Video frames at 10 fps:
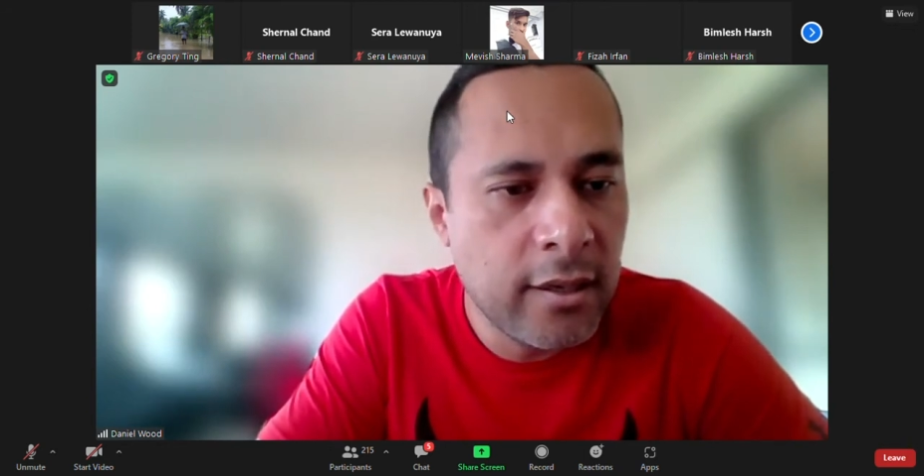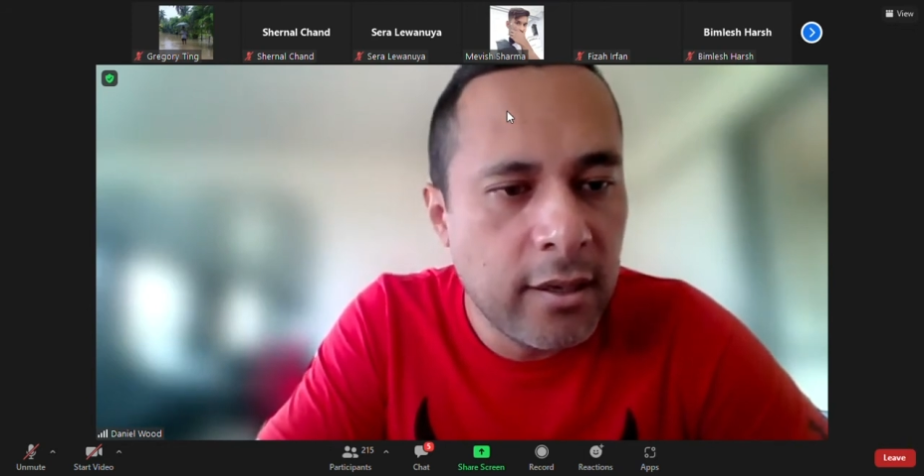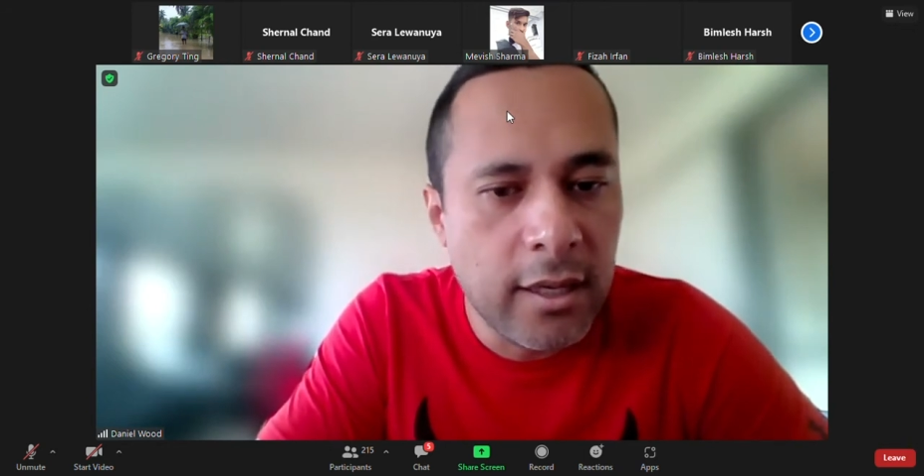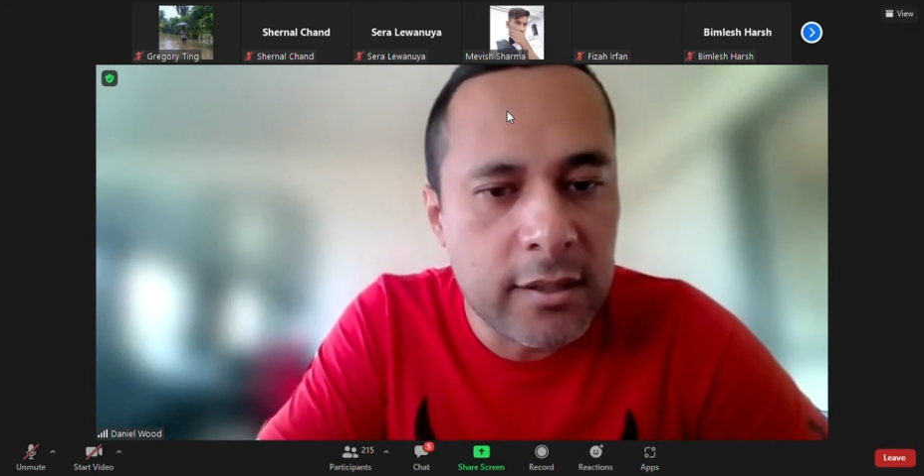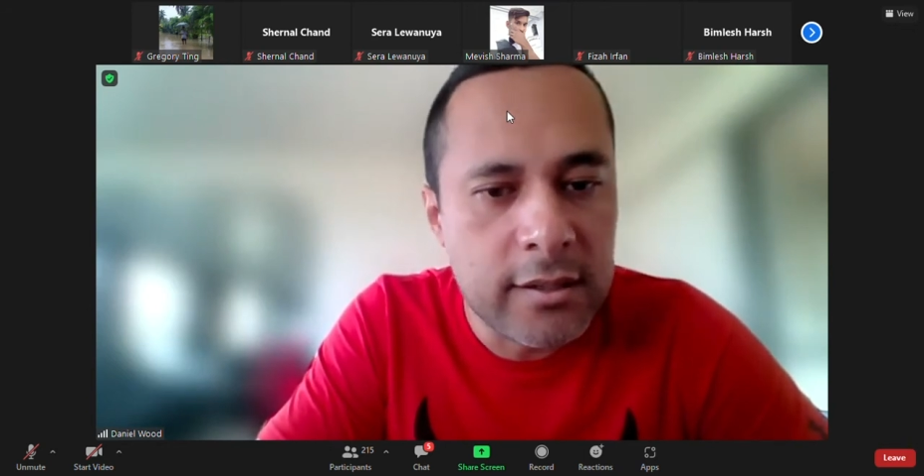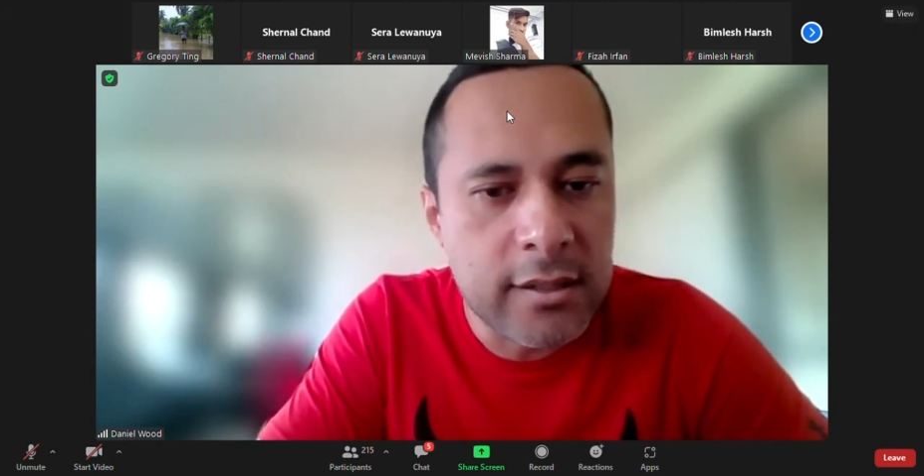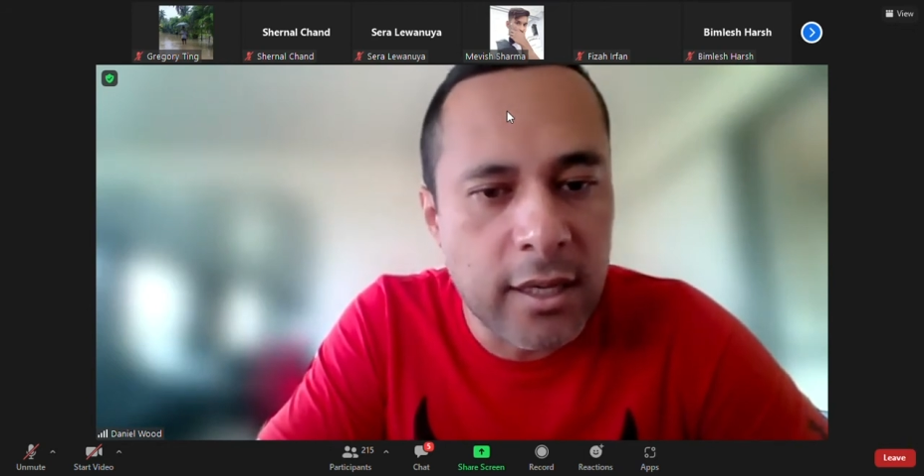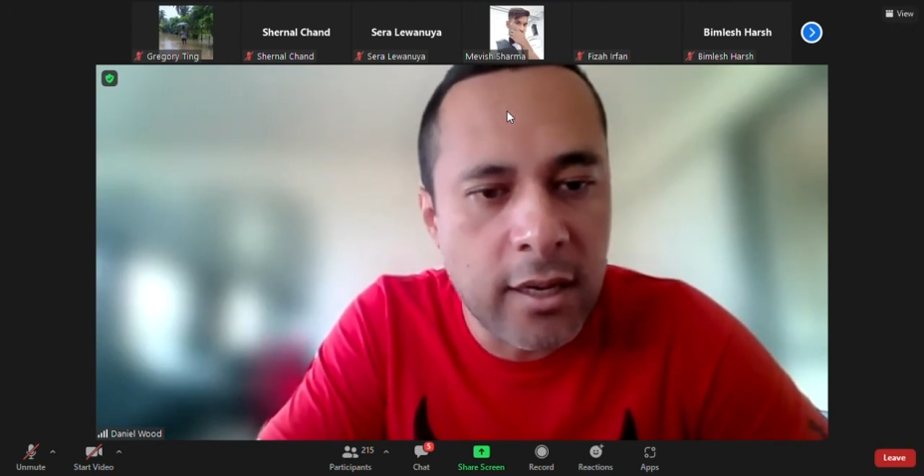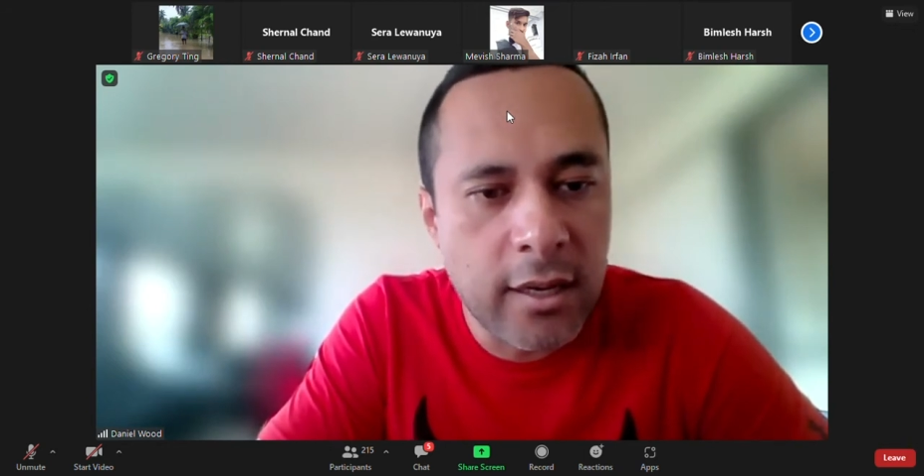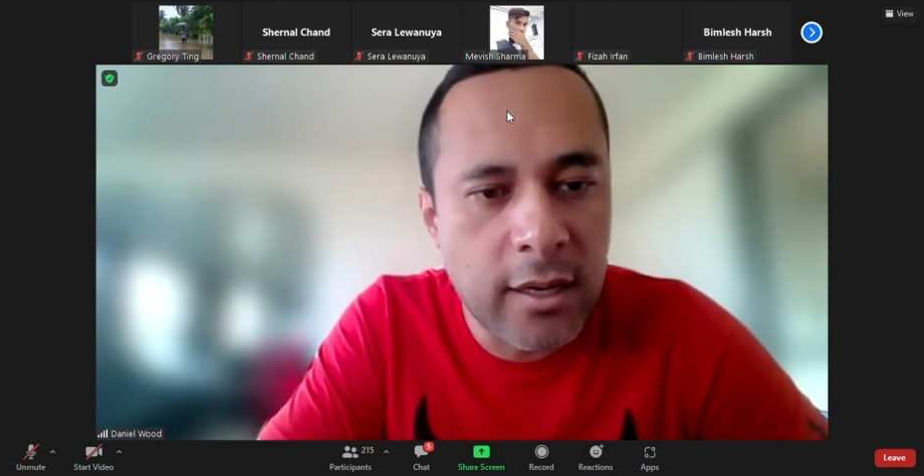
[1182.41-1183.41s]
it's
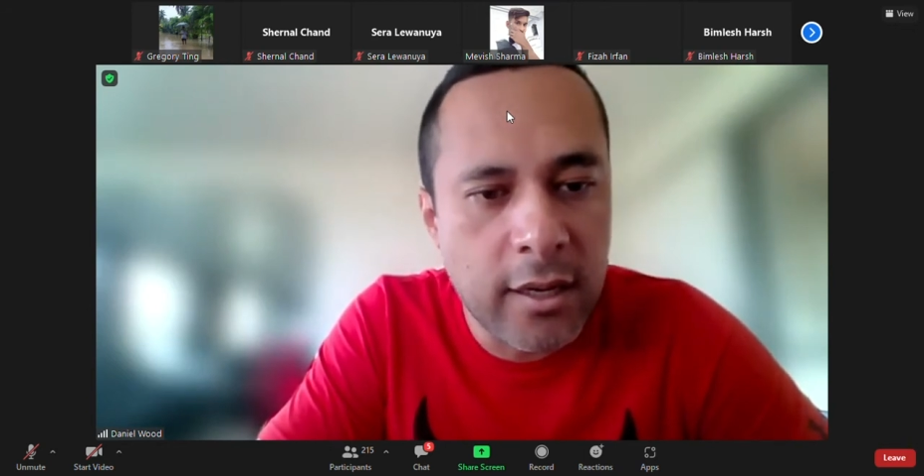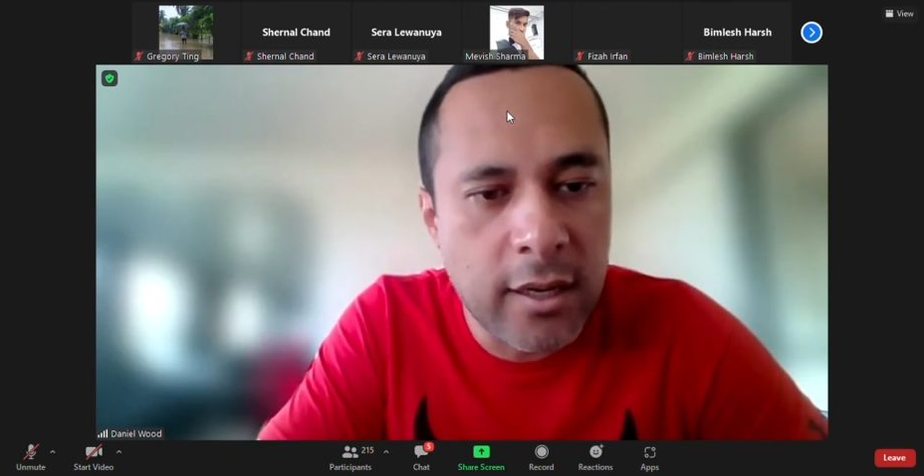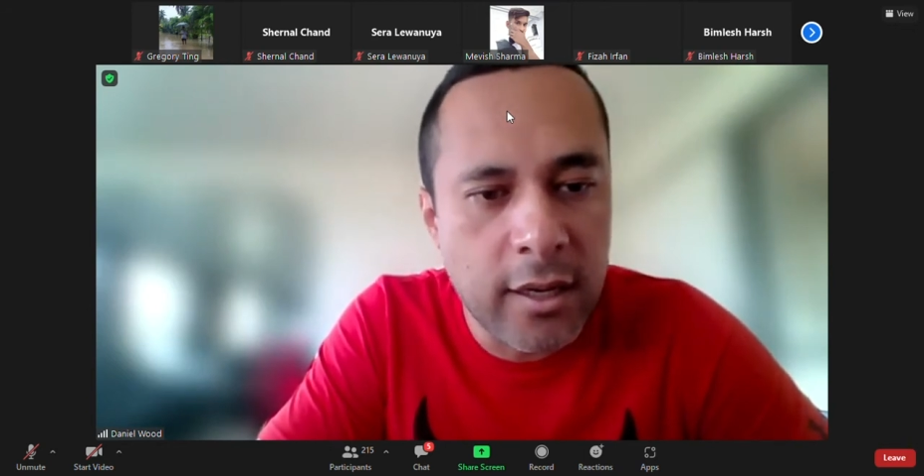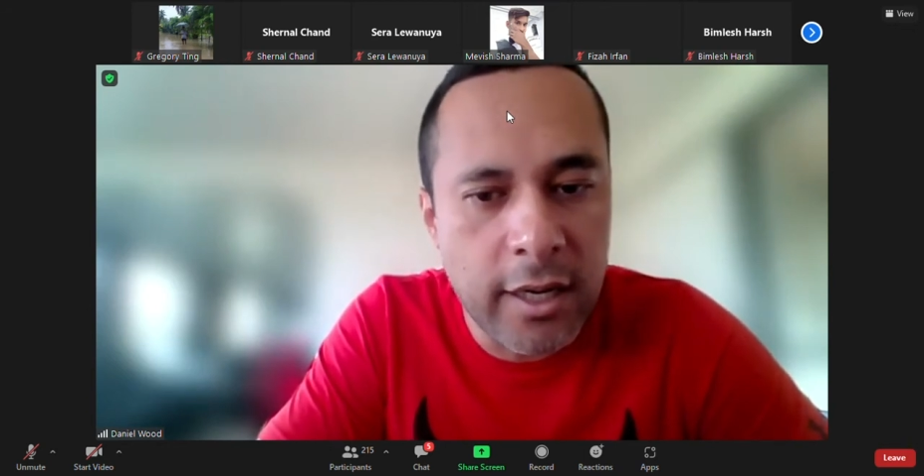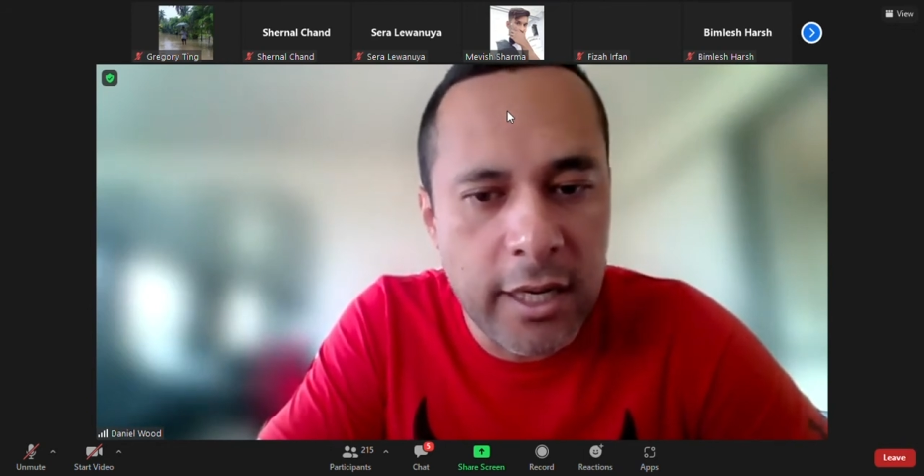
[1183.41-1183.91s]
an